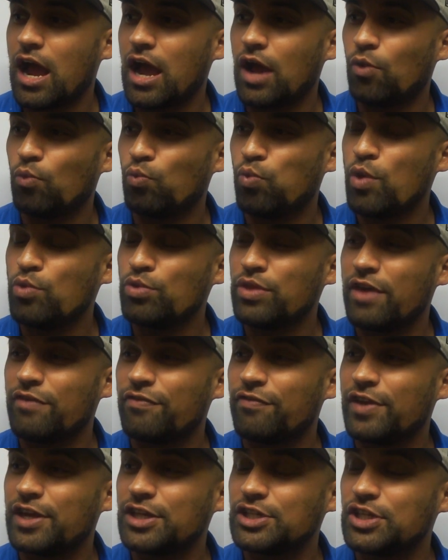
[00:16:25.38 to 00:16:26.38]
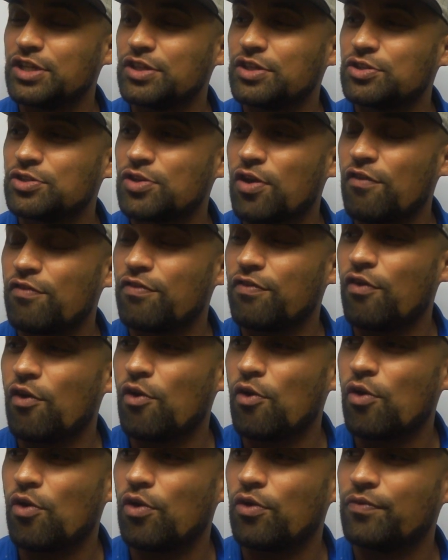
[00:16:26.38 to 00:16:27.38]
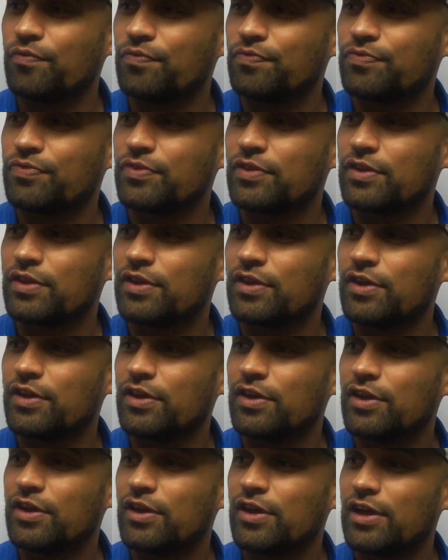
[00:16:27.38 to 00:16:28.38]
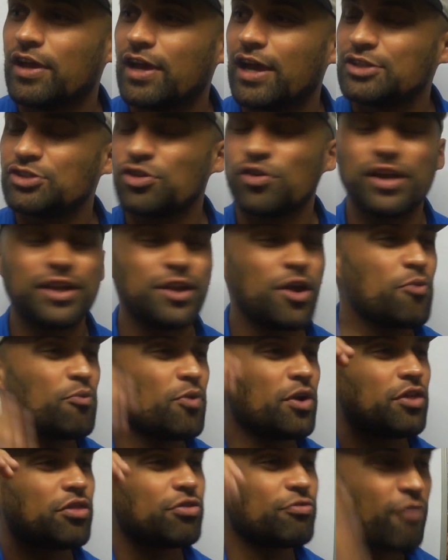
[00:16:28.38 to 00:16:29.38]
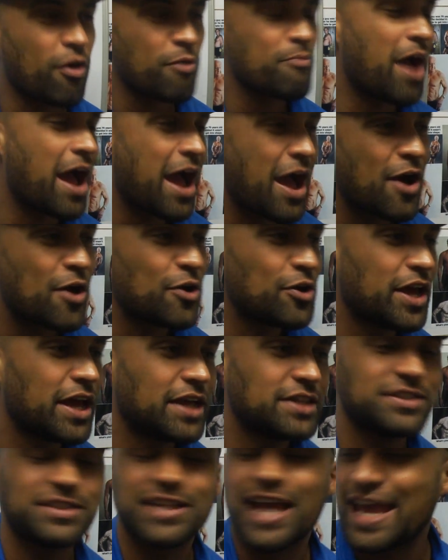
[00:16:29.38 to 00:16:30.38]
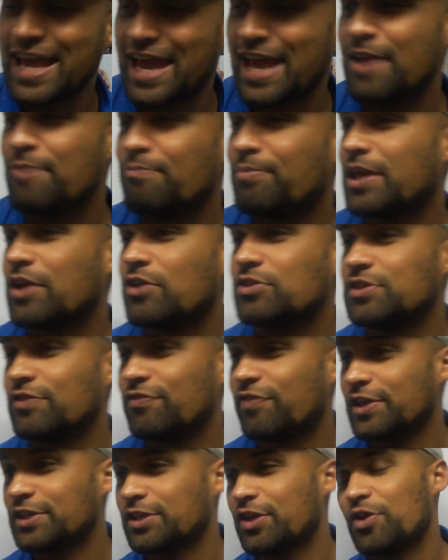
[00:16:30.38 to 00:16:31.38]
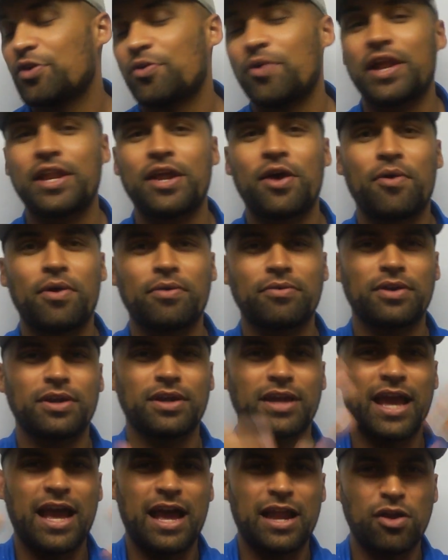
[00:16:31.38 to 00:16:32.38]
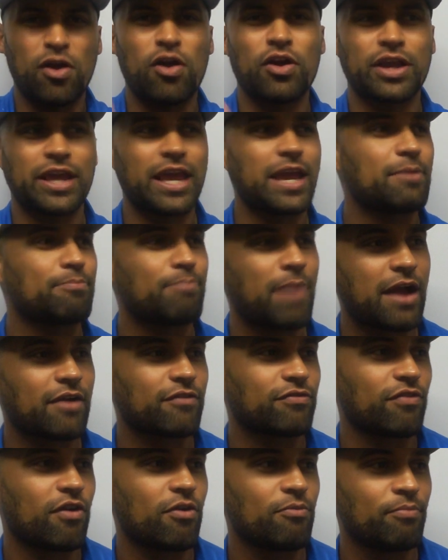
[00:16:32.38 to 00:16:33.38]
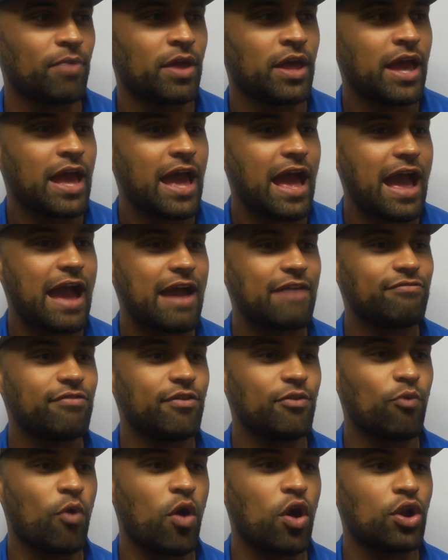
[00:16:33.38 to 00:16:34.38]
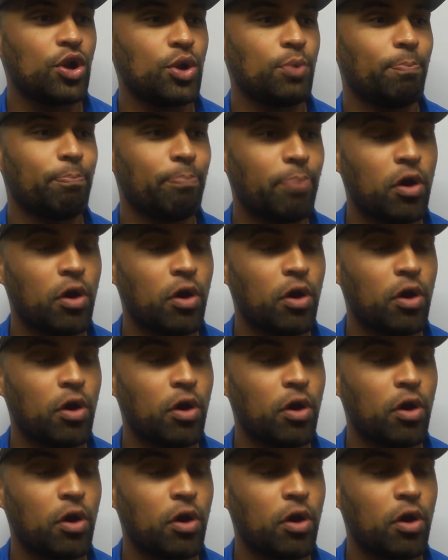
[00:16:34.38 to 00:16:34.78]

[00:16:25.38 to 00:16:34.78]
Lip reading: Will they finish in the top 4? I don't want to throw my hat on it and say it, because if I do, I know I'm going to get a lot of kickback from everyone.